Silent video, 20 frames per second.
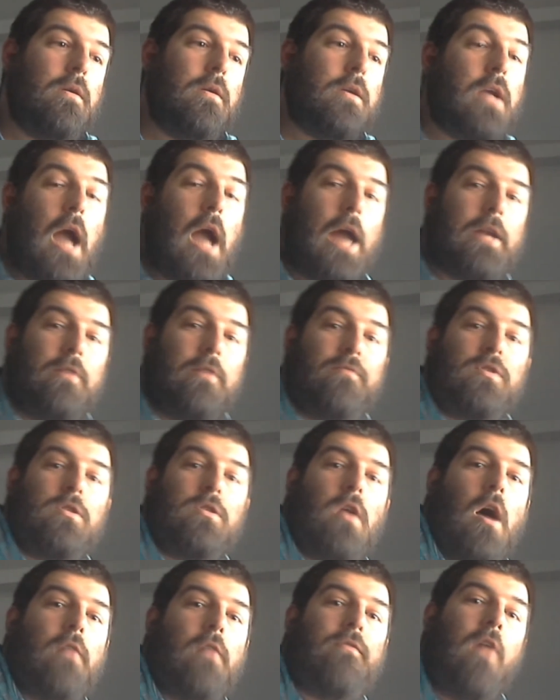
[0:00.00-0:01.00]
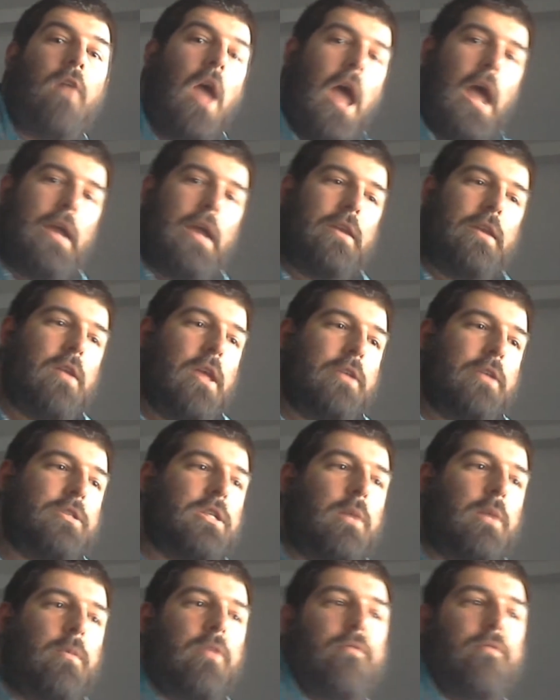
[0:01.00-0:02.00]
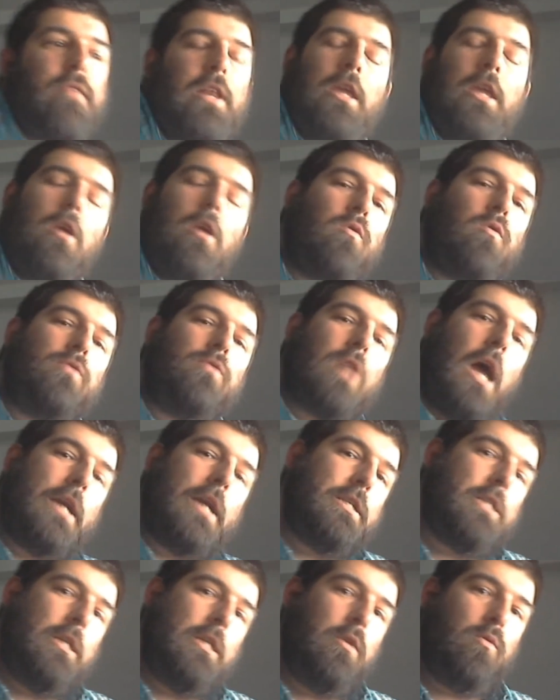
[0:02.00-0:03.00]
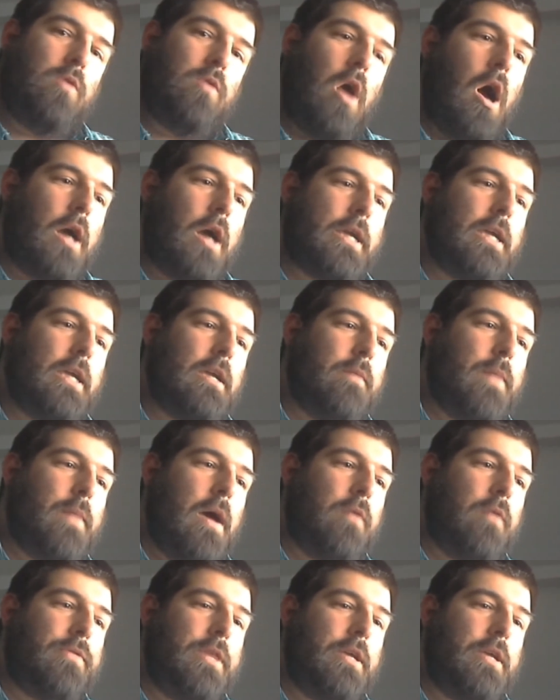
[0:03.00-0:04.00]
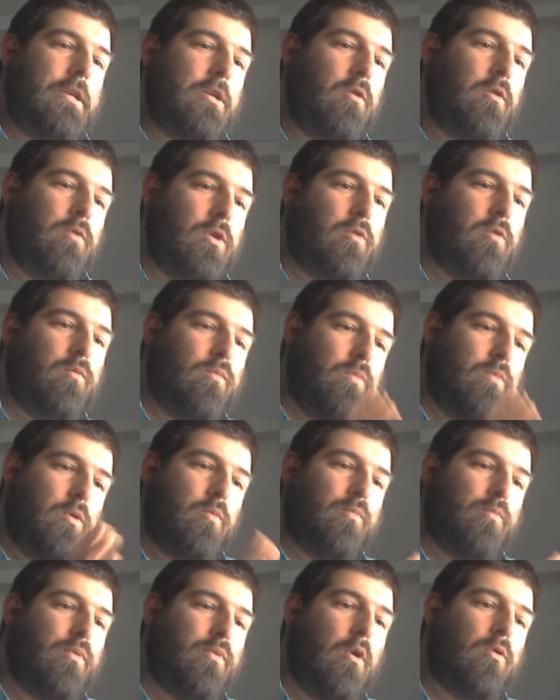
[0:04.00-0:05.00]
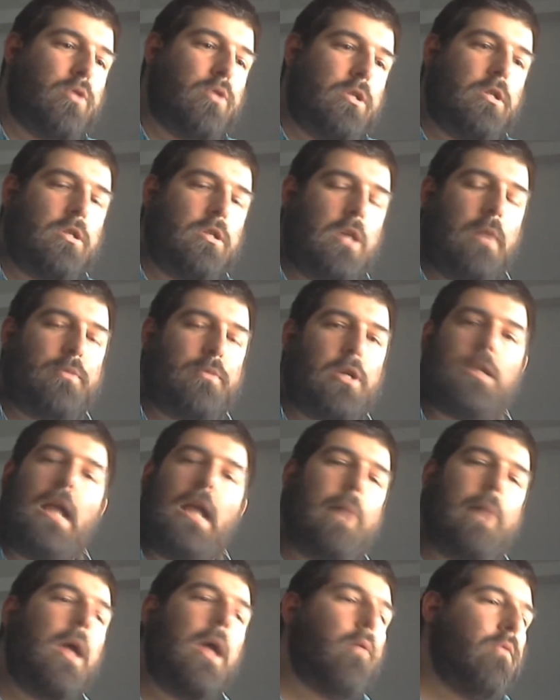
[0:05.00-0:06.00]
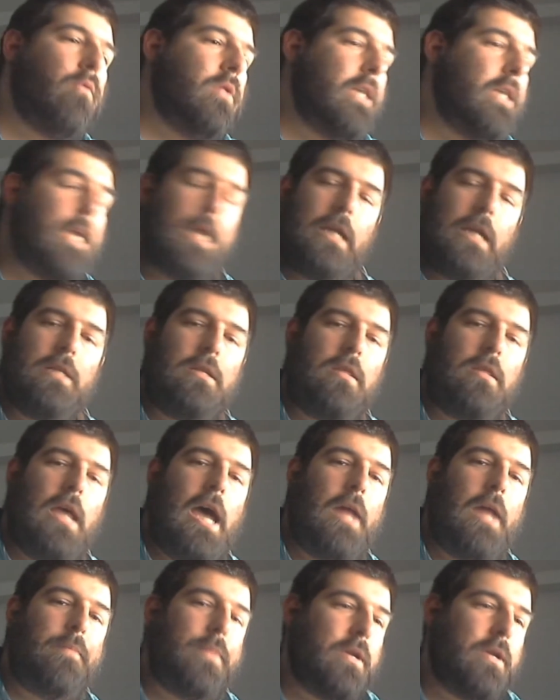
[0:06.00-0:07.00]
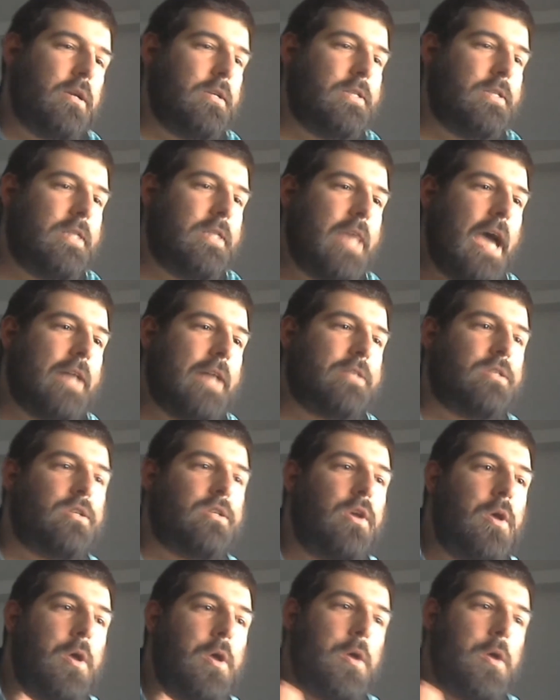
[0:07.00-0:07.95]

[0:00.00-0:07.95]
kind of stuff, and in some of the videos I see you talking about that, you, you, you broach the subject. I'm not really into that, because that's